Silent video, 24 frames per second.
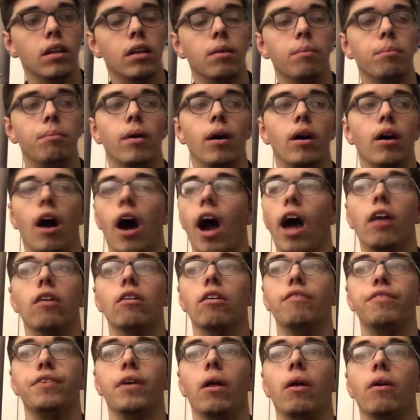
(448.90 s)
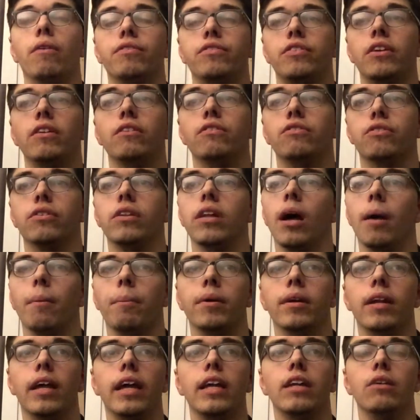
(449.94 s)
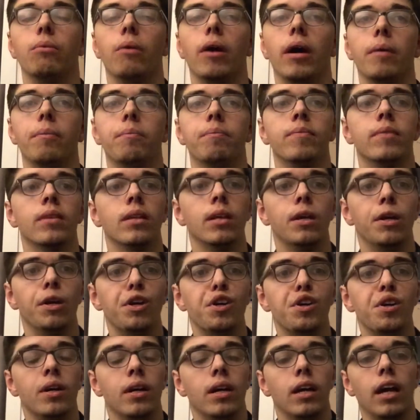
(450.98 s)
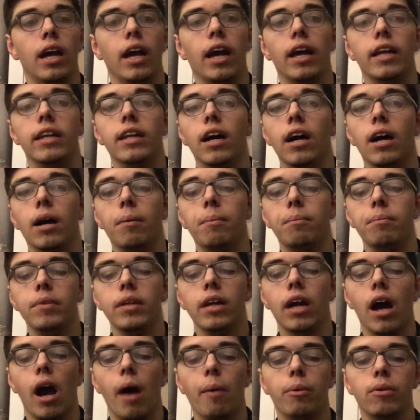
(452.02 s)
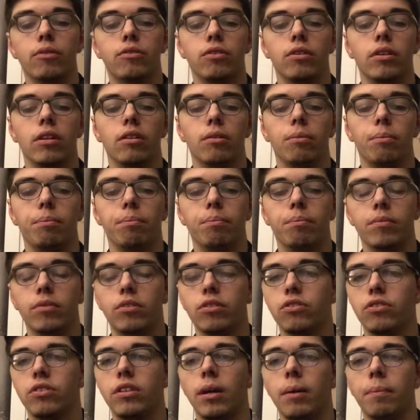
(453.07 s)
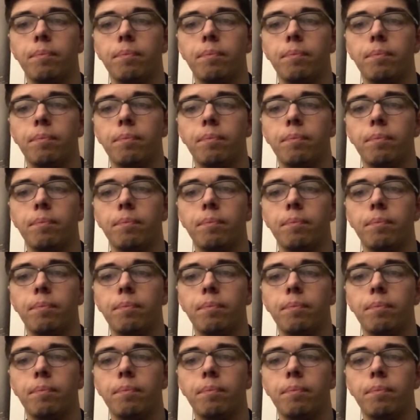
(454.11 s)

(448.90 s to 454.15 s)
But I don't know if y'all have seen this or not. But anyway, and I went to just